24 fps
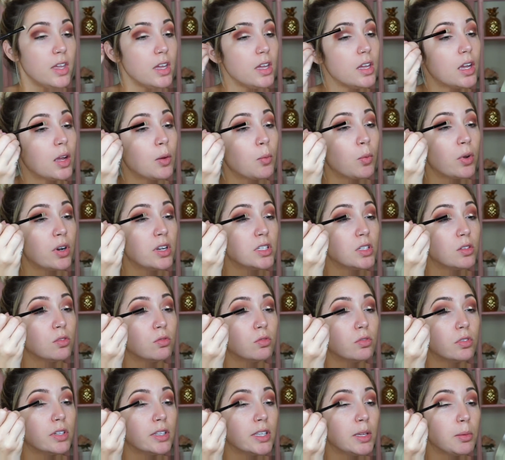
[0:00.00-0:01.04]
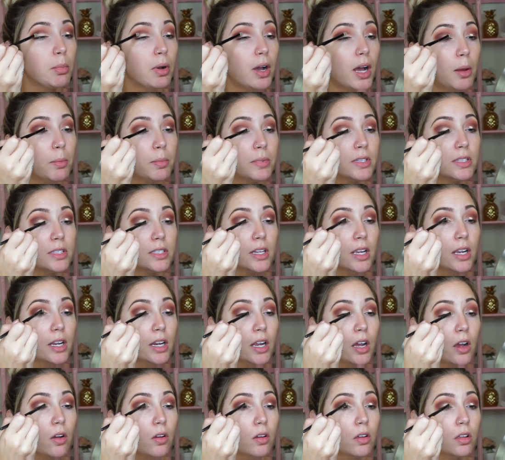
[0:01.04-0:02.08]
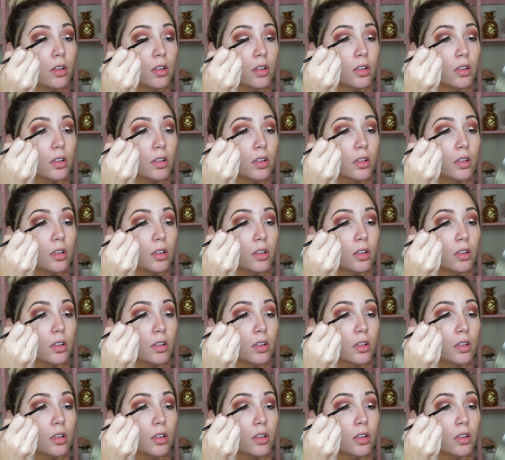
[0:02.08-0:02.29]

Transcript: I want it to really pop and stand out.